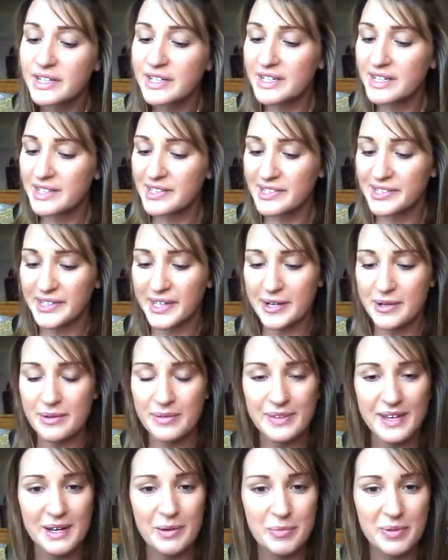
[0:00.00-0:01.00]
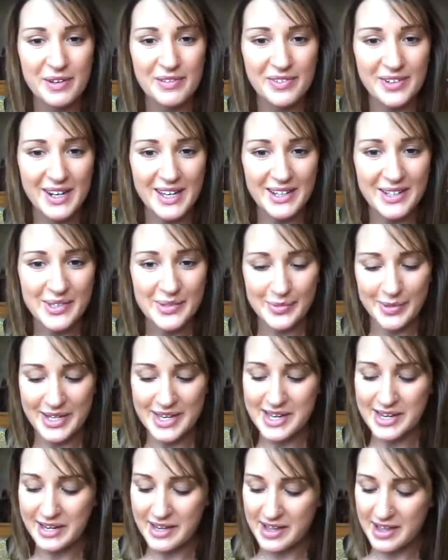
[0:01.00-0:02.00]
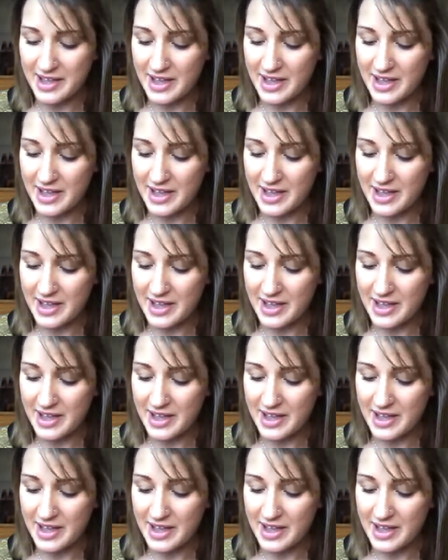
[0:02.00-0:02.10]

So that'll be for next week.